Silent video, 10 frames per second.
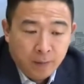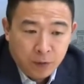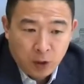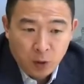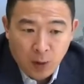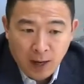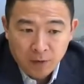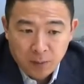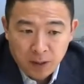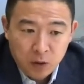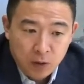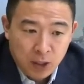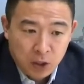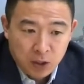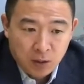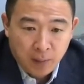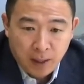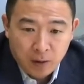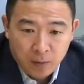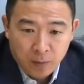So you have to be judicious
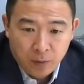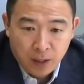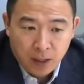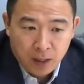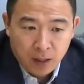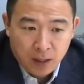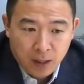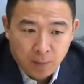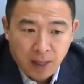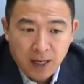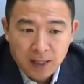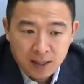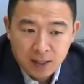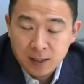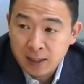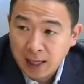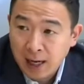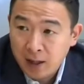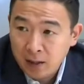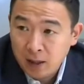about the pace and
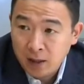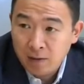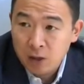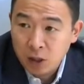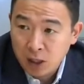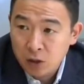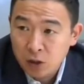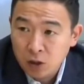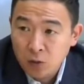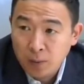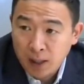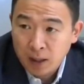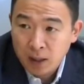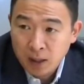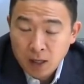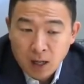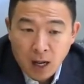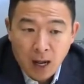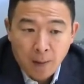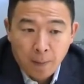scale of the changes you make.
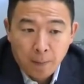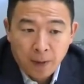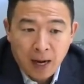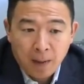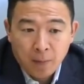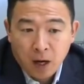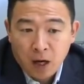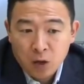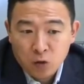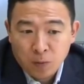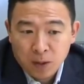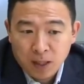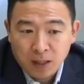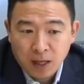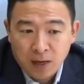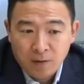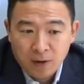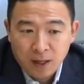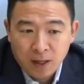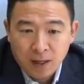But I'm 100%
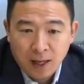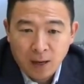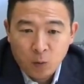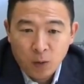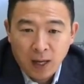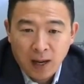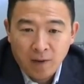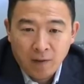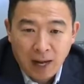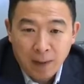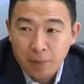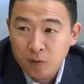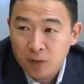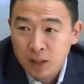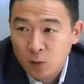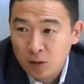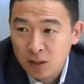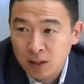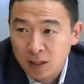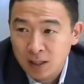confident that we have ample
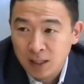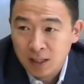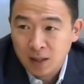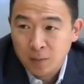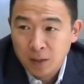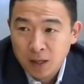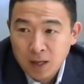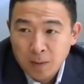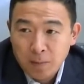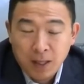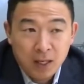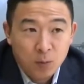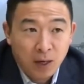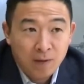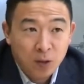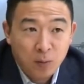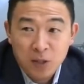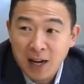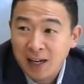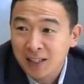resources in the system because we have so much
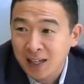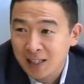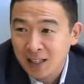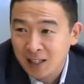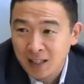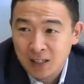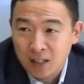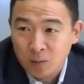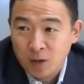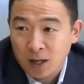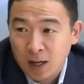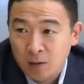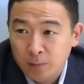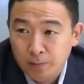excess in the system right now.